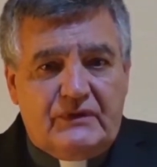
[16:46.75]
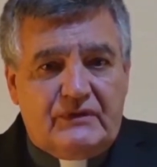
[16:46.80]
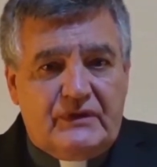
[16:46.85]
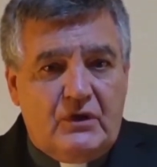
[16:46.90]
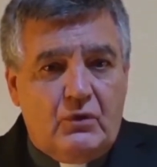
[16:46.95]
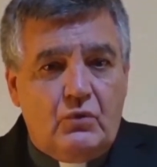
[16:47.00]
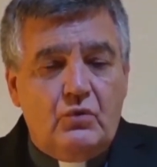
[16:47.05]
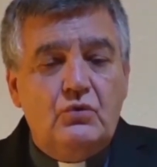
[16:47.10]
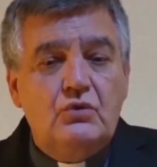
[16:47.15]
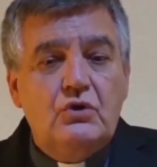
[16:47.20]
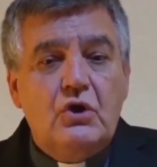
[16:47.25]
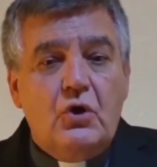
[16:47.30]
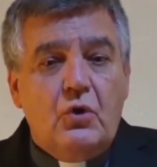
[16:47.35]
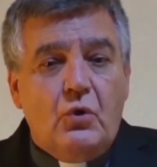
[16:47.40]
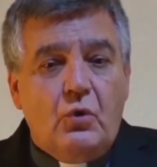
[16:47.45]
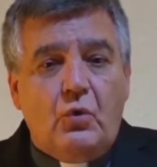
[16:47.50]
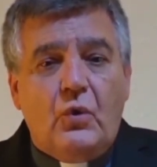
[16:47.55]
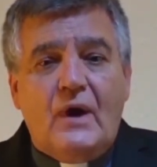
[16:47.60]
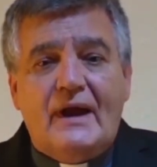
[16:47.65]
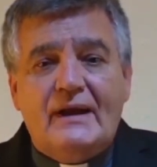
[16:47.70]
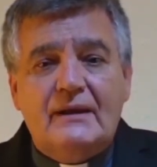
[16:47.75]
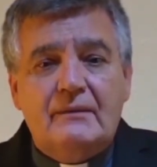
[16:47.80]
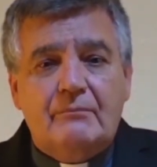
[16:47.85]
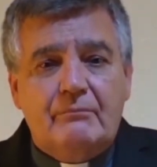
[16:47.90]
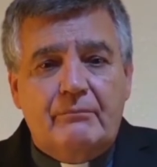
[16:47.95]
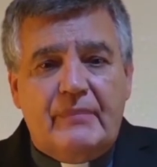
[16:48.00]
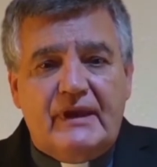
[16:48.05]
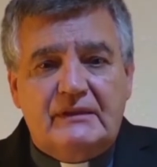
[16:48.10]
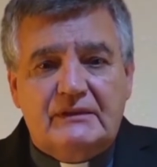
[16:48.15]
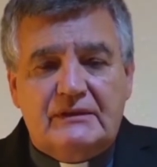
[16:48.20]
a John
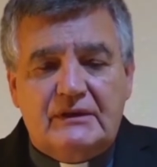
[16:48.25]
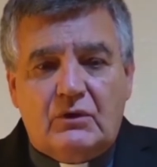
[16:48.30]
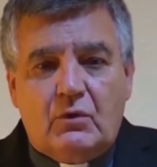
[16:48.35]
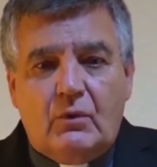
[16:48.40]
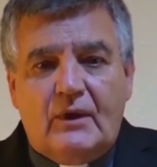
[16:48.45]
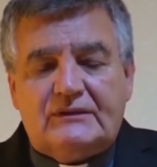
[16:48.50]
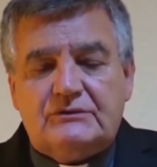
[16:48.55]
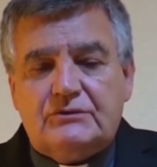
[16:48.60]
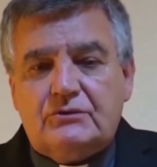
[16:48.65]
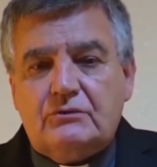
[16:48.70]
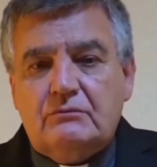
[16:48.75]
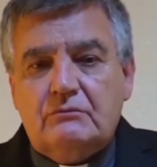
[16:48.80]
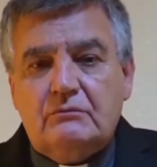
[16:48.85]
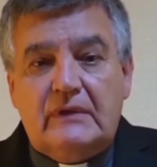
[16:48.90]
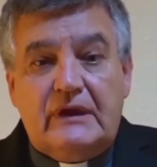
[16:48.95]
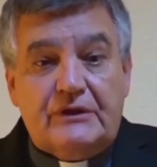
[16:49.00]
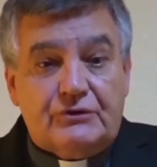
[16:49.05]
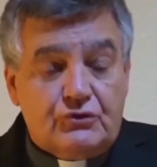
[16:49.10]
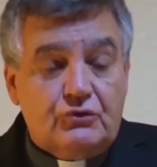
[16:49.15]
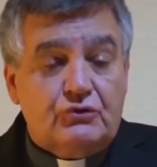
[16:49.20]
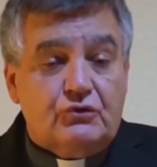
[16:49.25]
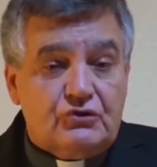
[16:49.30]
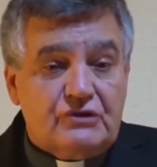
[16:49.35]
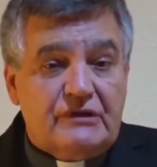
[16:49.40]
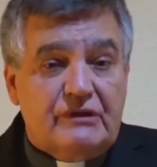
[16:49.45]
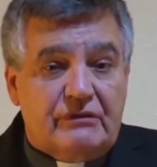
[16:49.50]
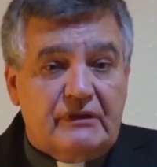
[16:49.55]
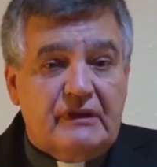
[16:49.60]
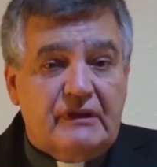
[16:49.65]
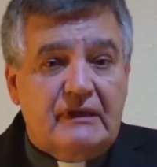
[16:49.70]
the 24th. That
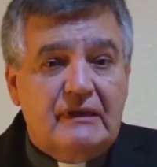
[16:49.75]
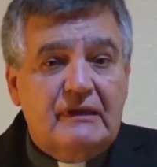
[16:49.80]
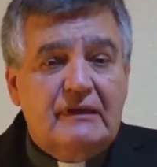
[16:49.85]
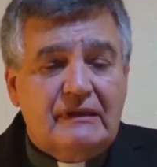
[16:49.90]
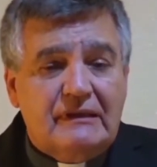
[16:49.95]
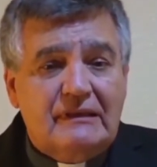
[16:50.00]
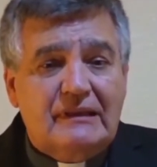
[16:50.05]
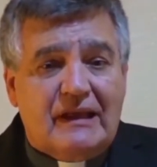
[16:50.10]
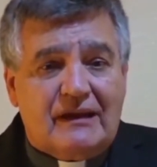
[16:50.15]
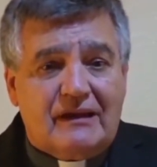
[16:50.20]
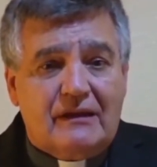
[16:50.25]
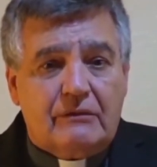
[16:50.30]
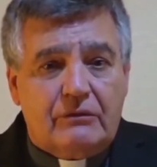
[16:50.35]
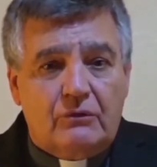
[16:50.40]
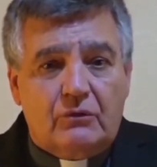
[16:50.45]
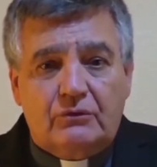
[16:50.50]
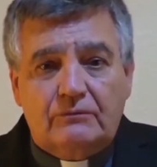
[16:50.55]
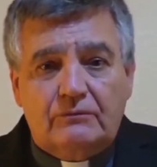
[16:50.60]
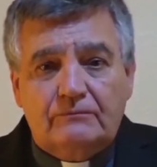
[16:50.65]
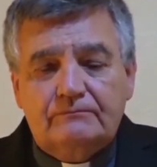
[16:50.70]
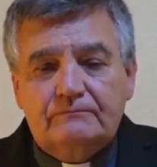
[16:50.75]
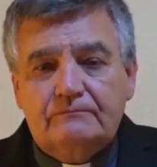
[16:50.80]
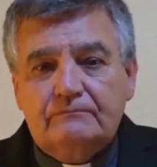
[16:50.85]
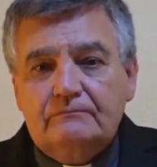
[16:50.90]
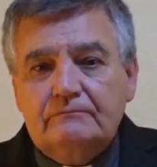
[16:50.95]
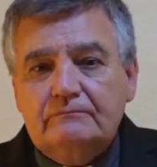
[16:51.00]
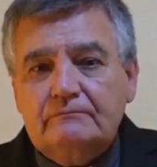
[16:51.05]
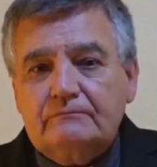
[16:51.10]
is what reason tells us.